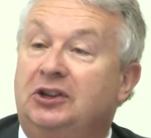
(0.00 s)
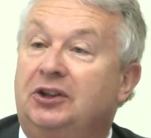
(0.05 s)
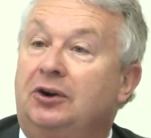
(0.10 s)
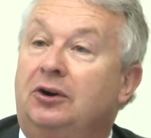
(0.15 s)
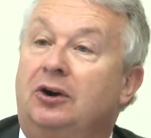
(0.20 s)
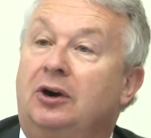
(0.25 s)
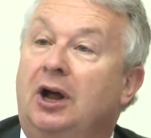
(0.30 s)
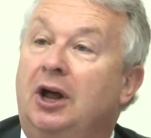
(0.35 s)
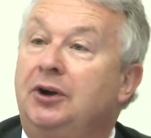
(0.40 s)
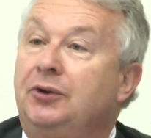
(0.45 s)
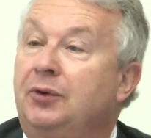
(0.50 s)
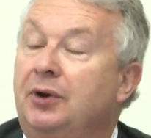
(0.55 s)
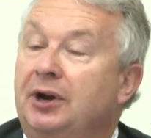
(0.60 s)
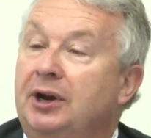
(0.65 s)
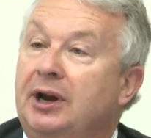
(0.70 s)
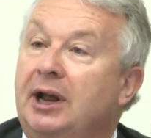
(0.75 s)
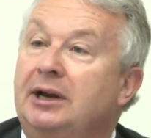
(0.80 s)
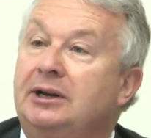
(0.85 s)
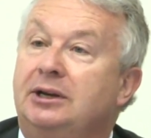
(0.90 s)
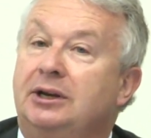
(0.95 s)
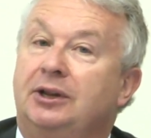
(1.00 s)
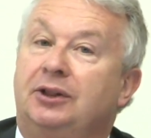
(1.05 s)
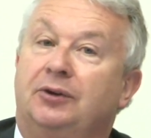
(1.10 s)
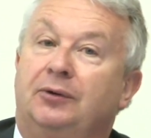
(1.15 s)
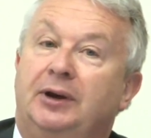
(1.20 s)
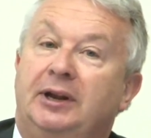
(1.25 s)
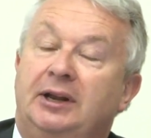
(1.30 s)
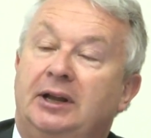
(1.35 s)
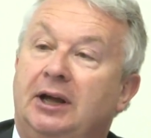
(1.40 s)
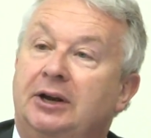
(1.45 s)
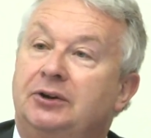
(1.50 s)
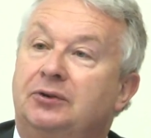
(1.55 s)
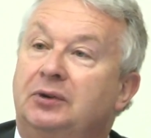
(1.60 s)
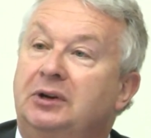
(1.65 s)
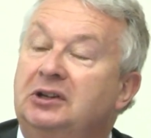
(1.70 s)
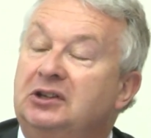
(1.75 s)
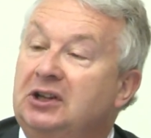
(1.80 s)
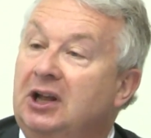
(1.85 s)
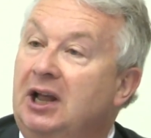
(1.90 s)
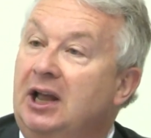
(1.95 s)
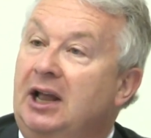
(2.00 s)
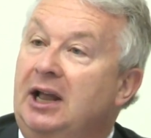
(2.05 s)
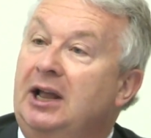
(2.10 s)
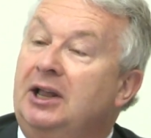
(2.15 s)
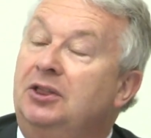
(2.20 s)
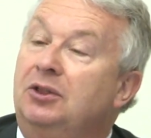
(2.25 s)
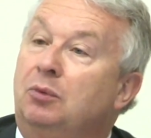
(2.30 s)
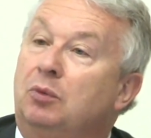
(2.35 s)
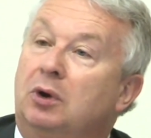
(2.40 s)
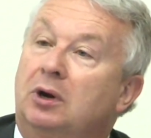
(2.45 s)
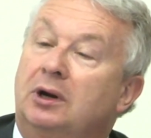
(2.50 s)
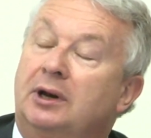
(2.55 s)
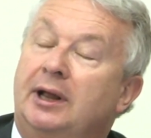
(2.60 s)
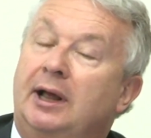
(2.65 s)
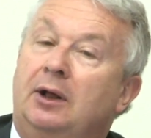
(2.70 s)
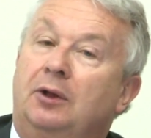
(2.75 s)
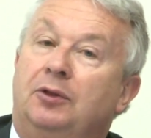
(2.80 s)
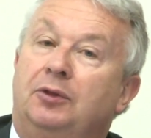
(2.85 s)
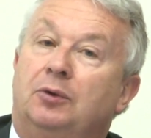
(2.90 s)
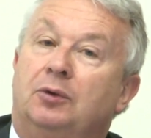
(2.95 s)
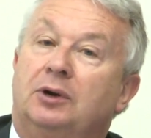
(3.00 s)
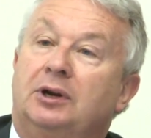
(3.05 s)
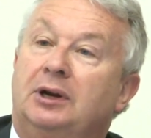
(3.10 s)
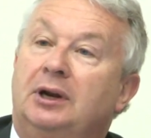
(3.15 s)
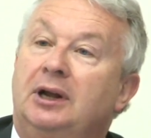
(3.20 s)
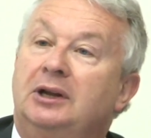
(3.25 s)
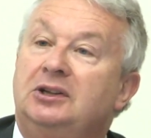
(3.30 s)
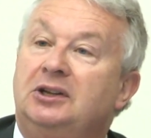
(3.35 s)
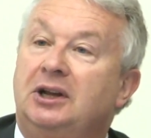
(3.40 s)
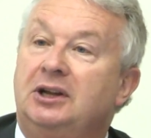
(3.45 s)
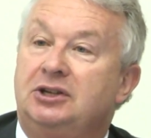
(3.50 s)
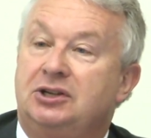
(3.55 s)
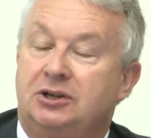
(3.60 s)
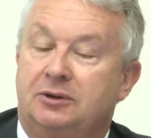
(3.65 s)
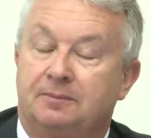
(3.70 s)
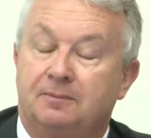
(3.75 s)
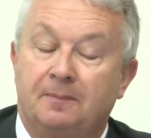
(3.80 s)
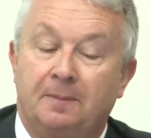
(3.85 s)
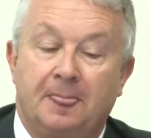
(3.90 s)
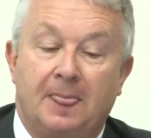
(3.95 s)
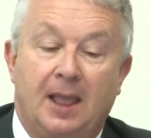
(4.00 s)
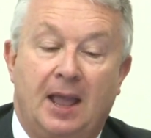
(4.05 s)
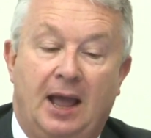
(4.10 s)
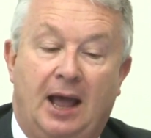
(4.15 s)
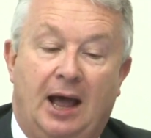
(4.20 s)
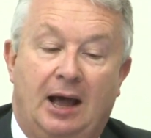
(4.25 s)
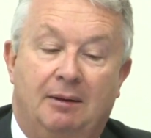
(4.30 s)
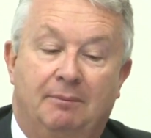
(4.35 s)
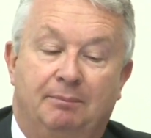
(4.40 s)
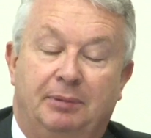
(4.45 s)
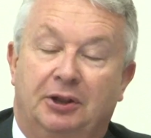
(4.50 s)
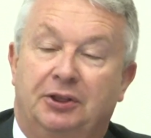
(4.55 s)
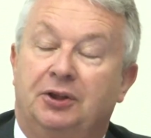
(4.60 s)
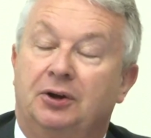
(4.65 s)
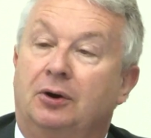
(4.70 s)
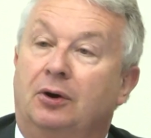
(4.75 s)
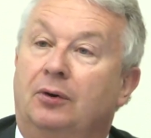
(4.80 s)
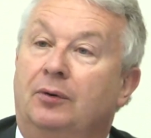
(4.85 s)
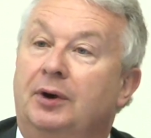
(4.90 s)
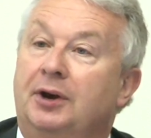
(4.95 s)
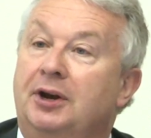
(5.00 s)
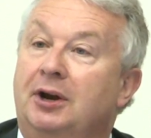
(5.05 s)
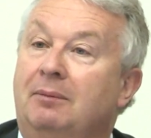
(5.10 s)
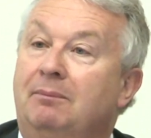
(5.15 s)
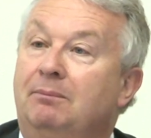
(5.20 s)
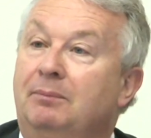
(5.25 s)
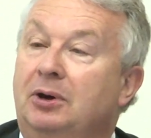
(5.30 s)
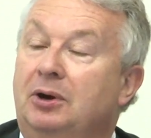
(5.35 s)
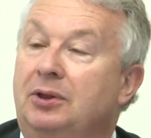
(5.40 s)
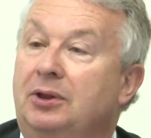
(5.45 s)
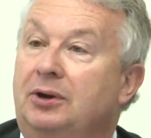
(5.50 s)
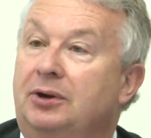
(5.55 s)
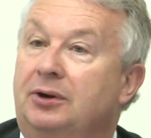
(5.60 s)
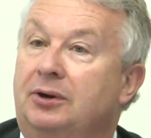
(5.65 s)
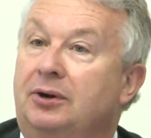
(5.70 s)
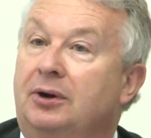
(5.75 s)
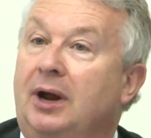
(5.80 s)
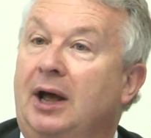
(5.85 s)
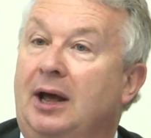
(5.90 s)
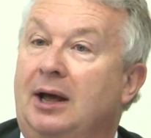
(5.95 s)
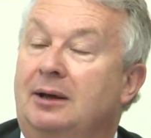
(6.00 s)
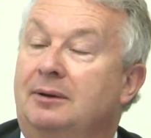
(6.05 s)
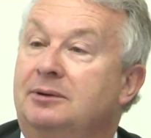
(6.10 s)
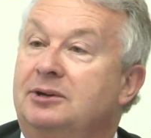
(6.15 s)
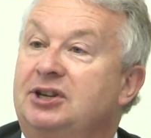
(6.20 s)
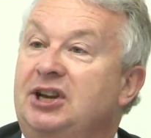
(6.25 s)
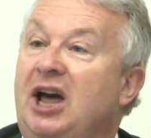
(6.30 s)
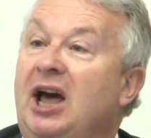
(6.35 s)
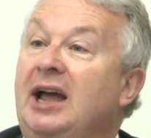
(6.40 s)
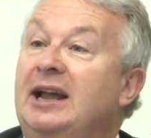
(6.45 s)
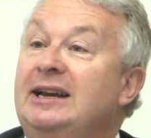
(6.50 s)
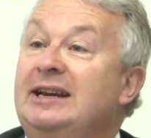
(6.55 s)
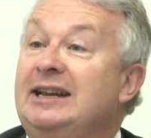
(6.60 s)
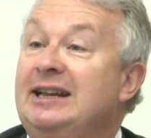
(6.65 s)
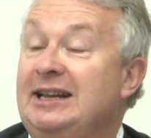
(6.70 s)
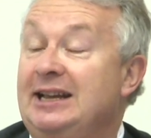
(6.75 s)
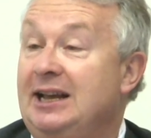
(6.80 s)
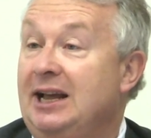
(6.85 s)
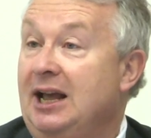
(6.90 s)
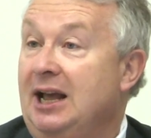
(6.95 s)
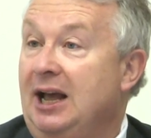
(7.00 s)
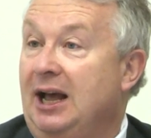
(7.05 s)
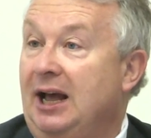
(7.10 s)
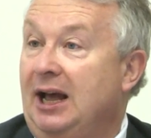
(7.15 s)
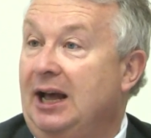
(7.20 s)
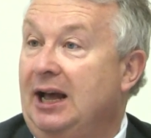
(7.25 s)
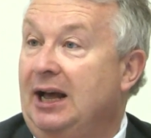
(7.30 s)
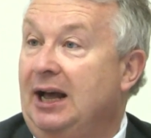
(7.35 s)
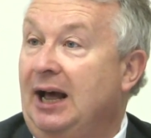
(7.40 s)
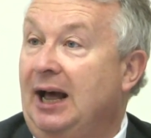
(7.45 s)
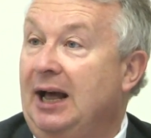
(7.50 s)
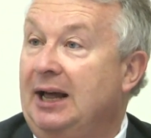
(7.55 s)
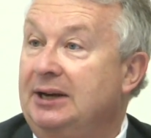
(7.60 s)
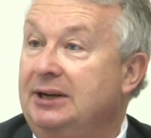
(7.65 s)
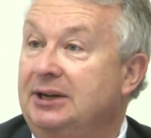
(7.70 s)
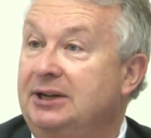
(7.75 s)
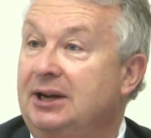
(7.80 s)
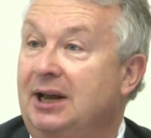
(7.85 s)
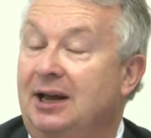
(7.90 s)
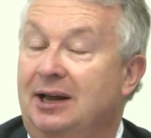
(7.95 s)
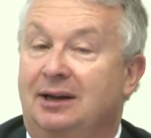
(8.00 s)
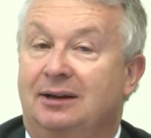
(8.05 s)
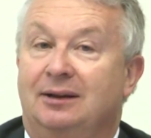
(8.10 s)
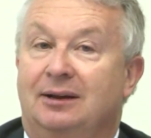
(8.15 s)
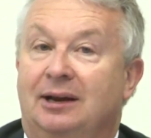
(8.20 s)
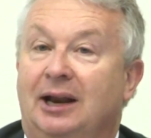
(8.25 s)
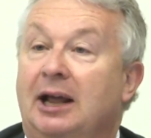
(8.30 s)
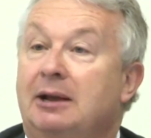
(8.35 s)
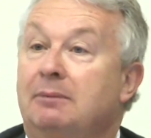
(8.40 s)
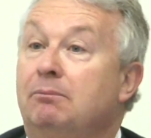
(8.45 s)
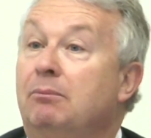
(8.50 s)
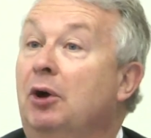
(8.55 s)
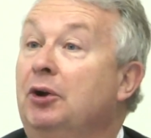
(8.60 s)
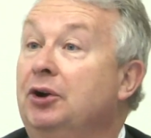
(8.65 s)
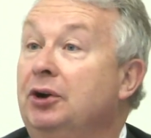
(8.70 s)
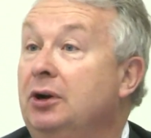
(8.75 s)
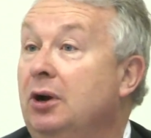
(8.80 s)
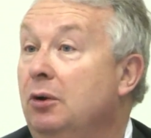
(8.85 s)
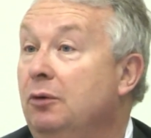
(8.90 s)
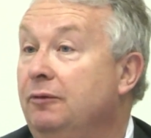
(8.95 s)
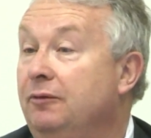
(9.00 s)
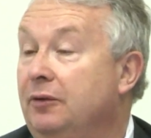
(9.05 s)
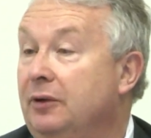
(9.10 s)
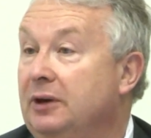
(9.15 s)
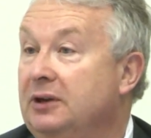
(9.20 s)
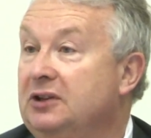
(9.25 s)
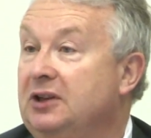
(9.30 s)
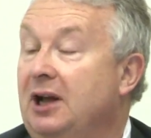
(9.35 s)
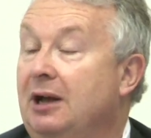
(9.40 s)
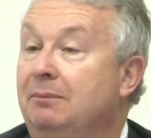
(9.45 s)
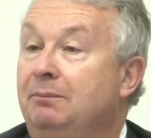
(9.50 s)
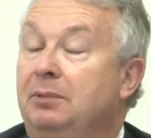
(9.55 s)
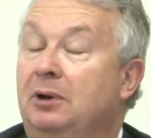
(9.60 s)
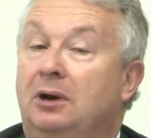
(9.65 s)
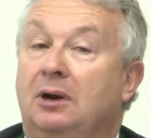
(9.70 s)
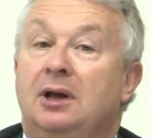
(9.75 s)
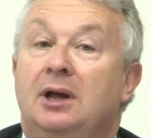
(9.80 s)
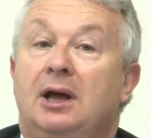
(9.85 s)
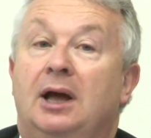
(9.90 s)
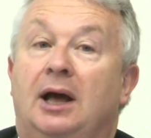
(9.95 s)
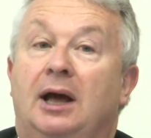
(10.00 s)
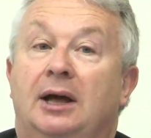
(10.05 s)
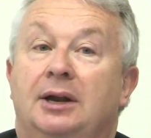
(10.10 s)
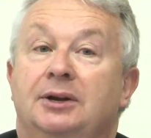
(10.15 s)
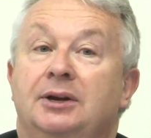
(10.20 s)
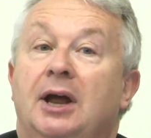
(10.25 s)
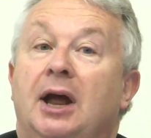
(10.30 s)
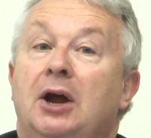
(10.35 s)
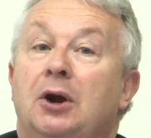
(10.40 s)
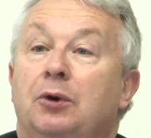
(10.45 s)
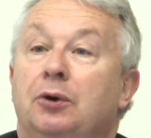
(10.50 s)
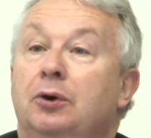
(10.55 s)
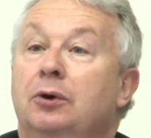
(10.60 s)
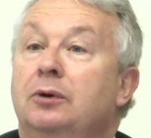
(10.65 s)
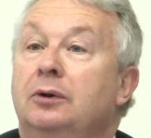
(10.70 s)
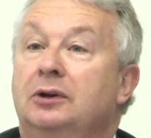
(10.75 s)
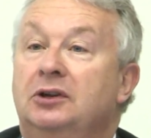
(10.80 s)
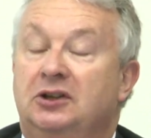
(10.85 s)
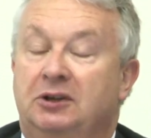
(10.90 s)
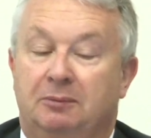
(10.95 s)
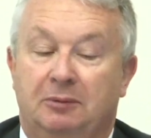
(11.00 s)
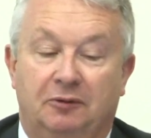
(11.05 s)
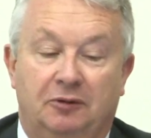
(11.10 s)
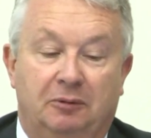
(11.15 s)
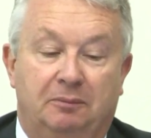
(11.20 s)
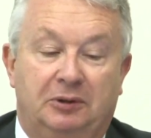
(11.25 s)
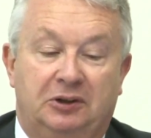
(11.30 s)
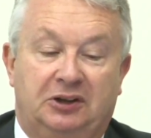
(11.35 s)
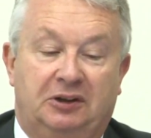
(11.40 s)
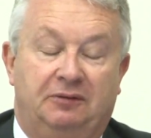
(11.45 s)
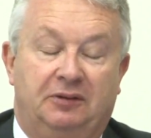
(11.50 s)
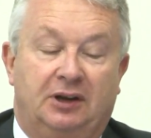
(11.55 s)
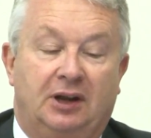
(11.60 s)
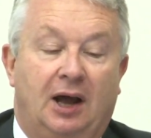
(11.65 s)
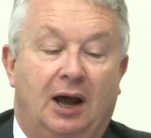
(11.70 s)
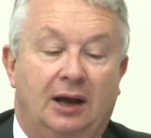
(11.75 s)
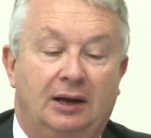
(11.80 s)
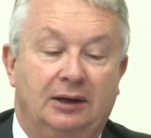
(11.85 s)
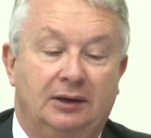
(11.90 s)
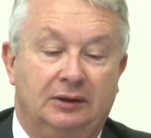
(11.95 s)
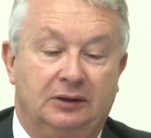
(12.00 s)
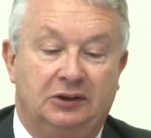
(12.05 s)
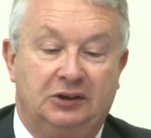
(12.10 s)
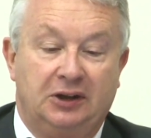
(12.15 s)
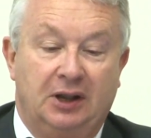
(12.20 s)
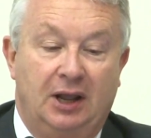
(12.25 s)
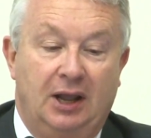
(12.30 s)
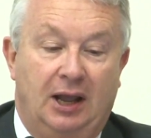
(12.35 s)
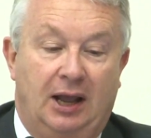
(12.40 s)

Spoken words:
There are 193 countries in the World Health Organization, but there are a number that are tiny, and like Monaco, for example, and Nauru and some of the Pacific Islands.